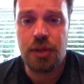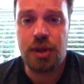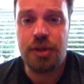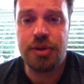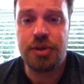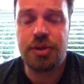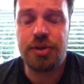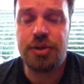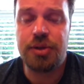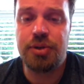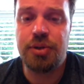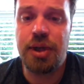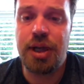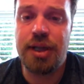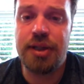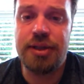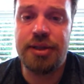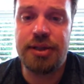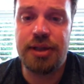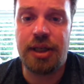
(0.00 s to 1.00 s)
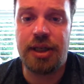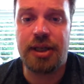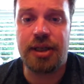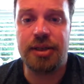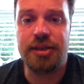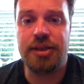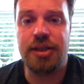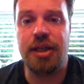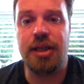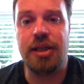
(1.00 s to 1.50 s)
So stress, like I
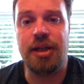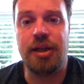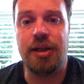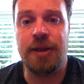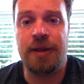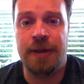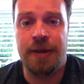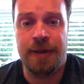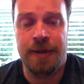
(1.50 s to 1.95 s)
said,